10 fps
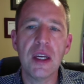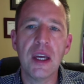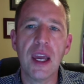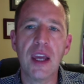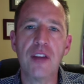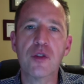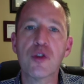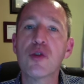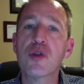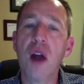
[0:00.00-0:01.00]
And so to
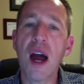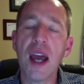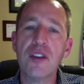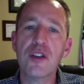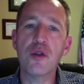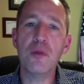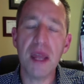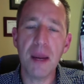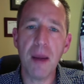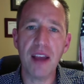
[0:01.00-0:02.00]
try to
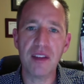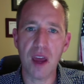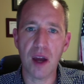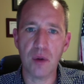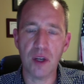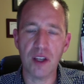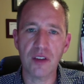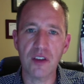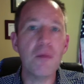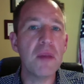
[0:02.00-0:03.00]
minimize that risk,
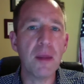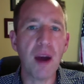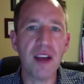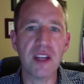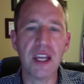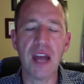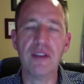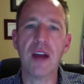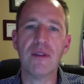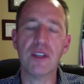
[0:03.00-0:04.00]
to minimize any kind of
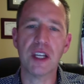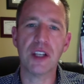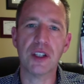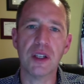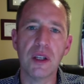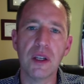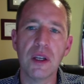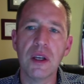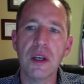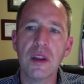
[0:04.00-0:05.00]
confrontation,
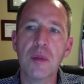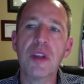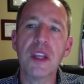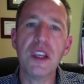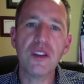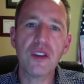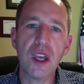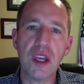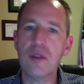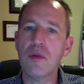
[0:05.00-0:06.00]
the police,
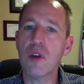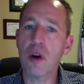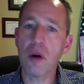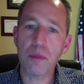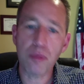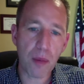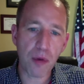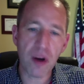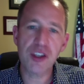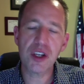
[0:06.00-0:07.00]
in their
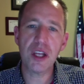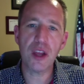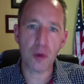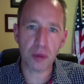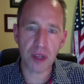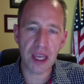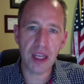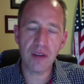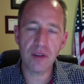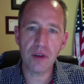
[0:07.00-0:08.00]
preparation, in their
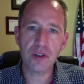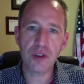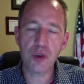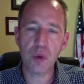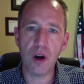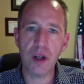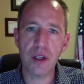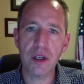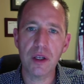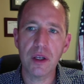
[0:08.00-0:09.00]
planning of a search warrant,
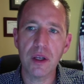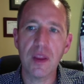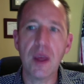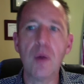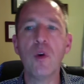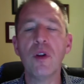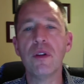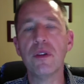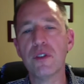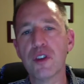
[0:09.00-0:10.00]
they
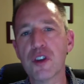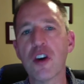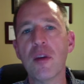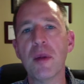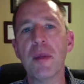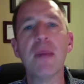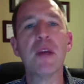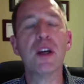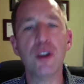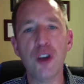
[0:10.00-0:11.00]
will determine maybe
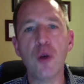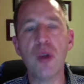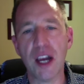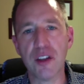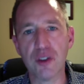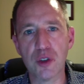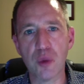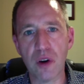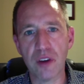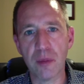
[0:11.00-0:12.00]
a no-knock search
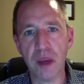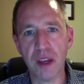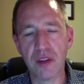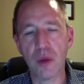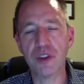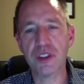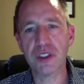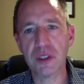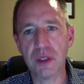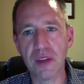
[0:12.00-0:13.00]
warrant is best. That will
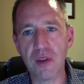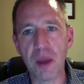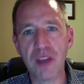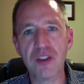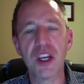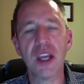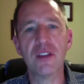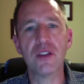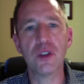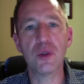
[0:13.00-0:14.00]
just give the best
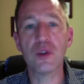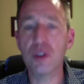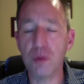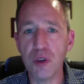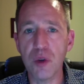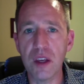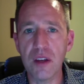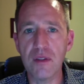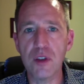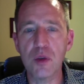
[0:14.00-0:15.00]
chance to subdue the
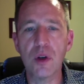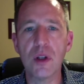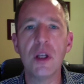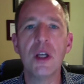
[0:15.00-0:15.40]
individual